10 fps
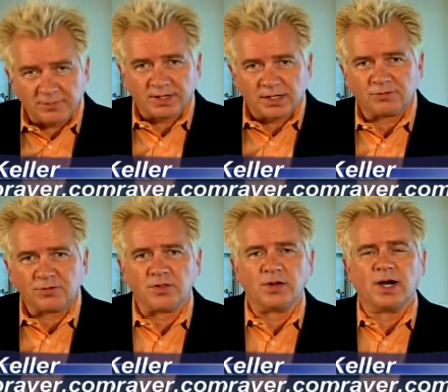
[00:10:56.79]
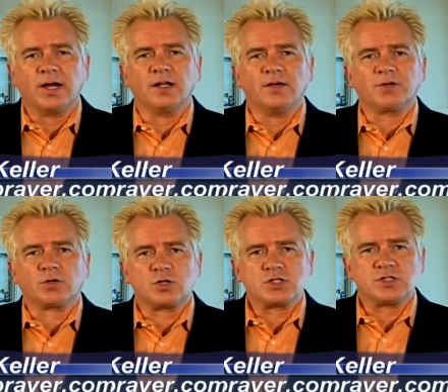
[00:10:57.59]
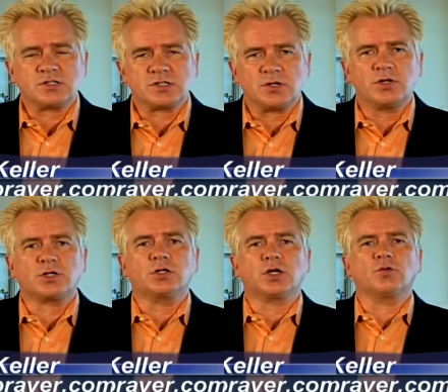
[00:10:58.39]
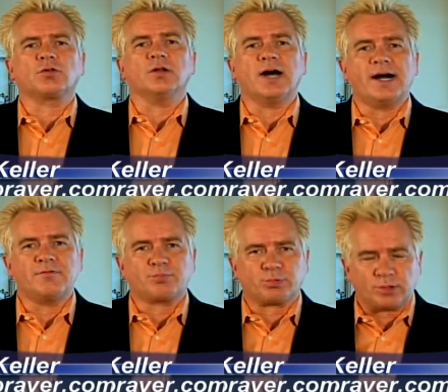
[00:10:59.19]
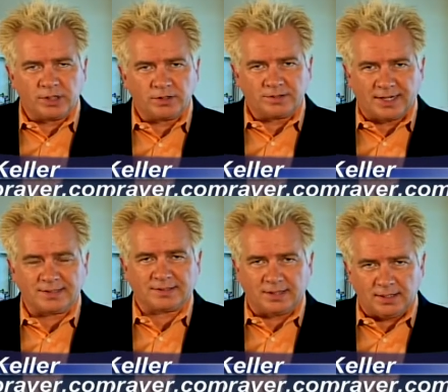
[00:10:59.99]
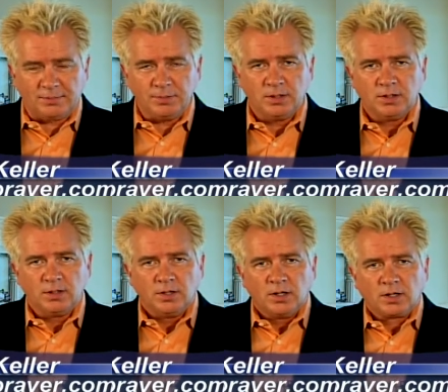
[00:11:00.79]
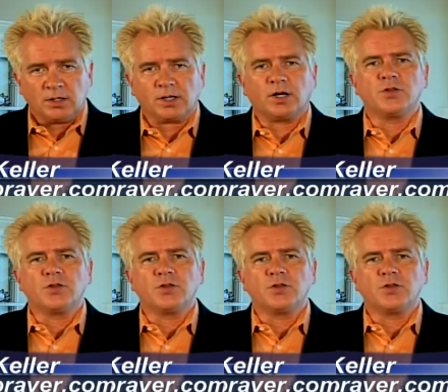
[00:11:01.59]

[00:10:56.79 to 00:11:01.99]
a gift to the 9/11 Christian Center, you can go to liveprayer.com. Click on